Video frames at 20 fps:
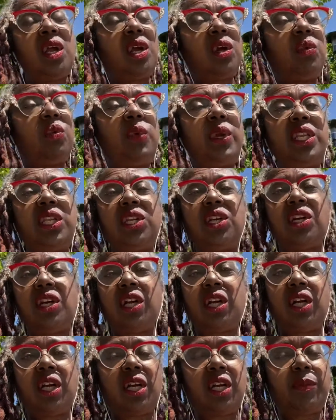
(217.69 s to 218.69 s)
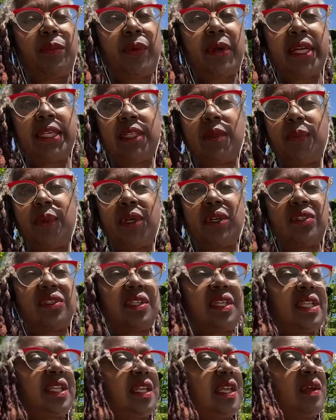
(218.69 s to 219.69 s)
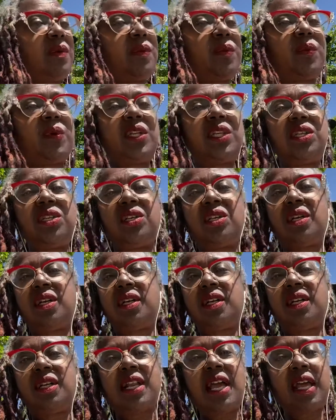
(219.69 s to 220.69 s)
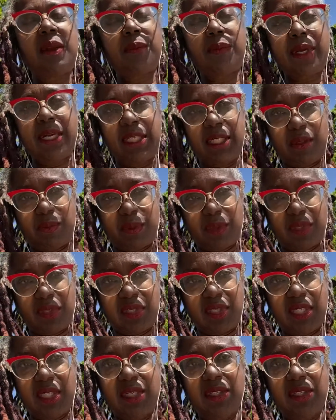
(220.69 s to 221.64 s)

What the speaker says: when you're a pregnant person and when you're not a pregnant person.